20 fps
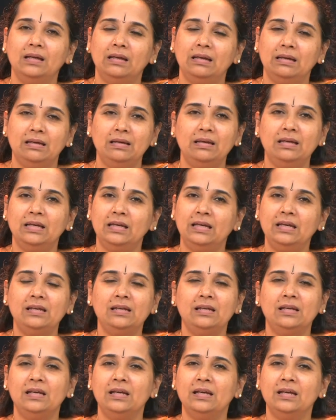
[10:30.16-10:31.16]
ga
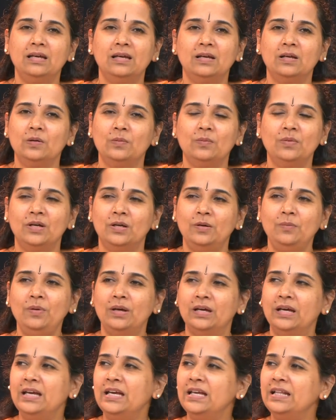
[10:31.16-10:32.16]
re ga ma
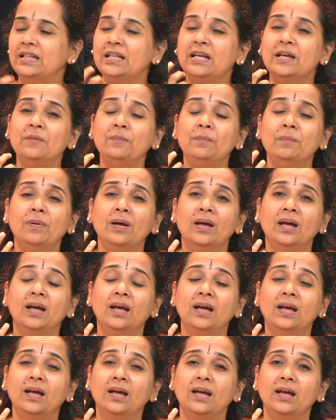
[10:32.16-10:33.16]
pa da
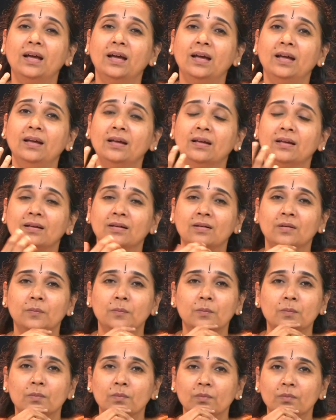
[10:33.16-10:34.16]
pa.
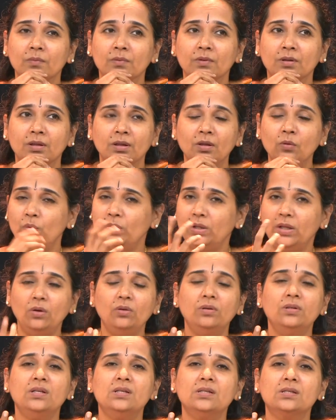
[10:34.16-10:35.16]
Now without
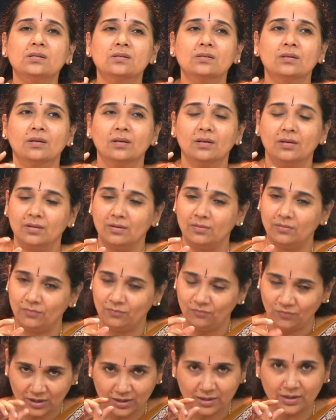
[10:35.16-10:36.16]
this
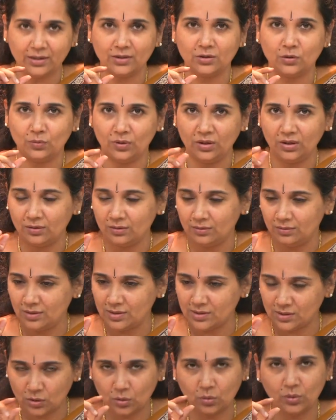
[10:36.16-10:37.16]
vakratva, this
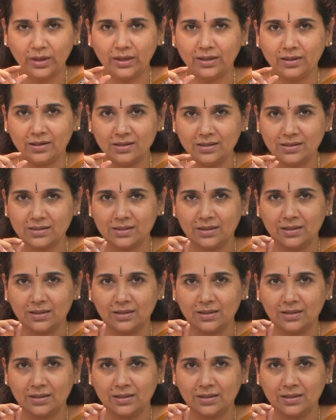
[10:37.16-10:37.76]
crookedness,